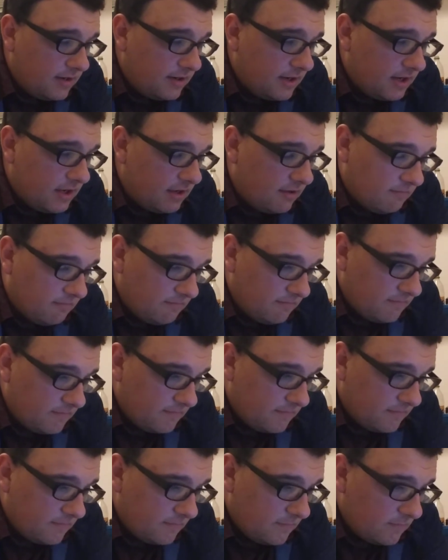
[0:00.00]
Uh,
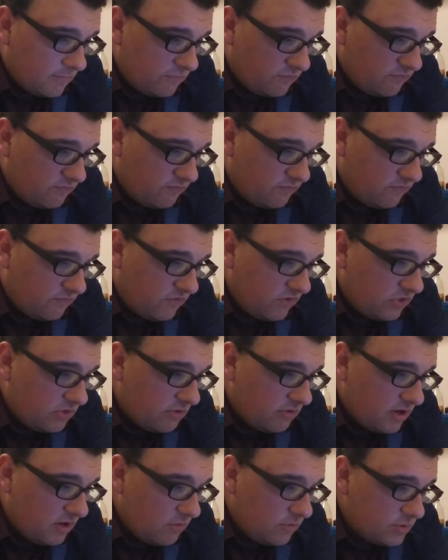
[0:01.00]
fifth
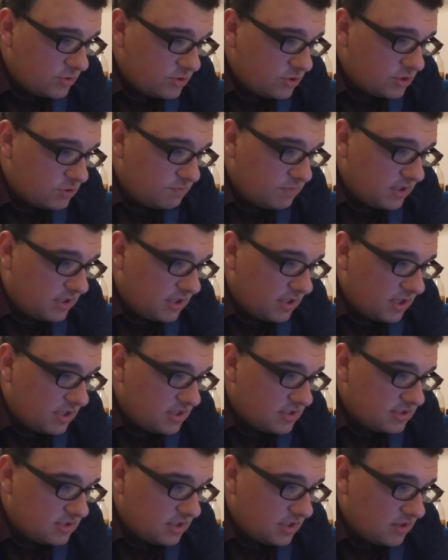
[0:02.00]
grade was just
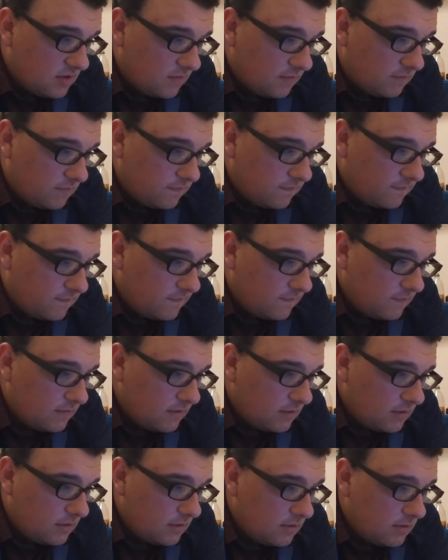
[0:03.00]
because of
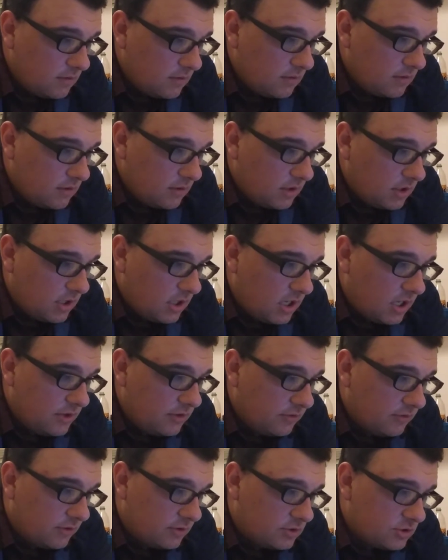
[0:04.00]

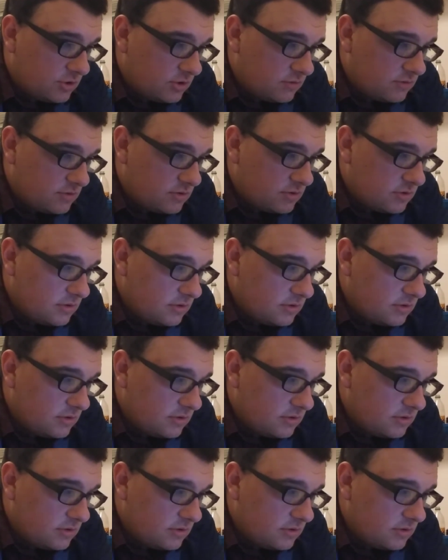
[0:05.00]
other issues.